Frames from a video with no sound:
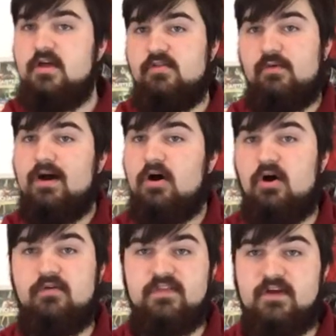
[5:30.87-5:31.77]
throughout
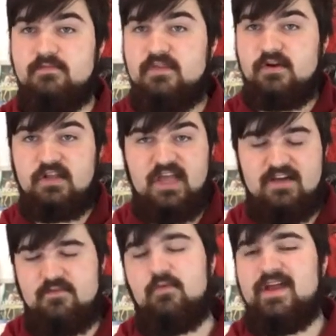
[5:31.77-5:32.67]
all of them, they're gonna
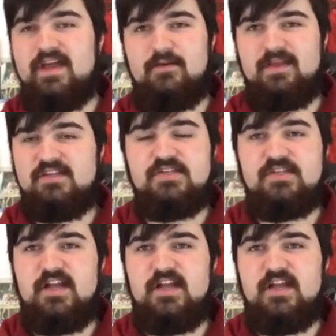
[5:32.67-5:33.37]
have great animation.